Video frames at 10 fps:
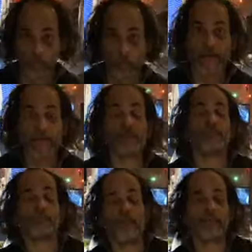by his
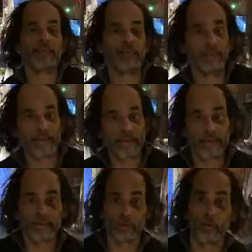face and that he
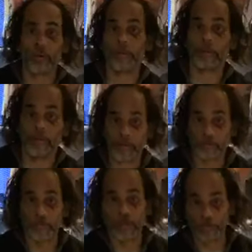had gone by
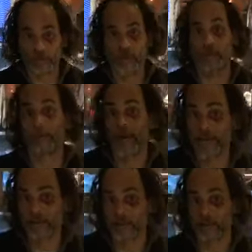other names like
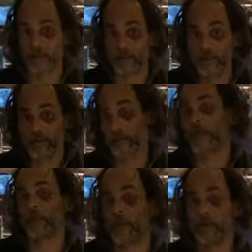Matt Young.
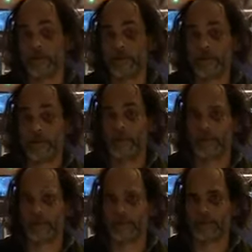Thank God
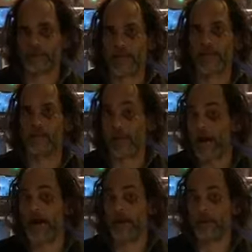it's the same
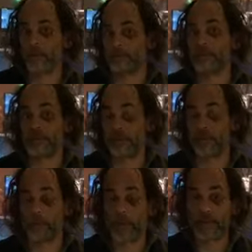guy with the
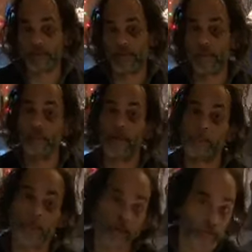same last name and
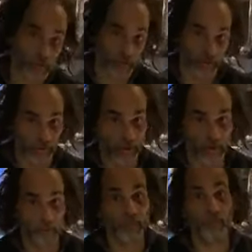Patrick
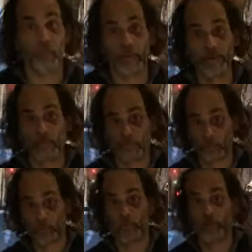Young before he was
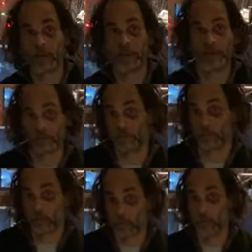replaced in the
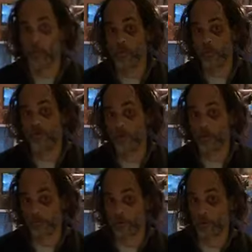role of
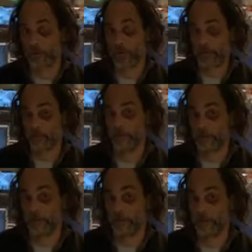Officer Patrick
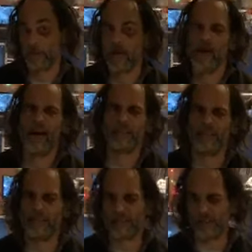Young. I think
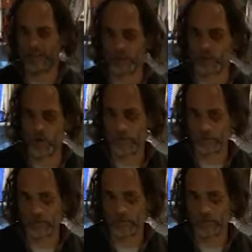his name's Roger.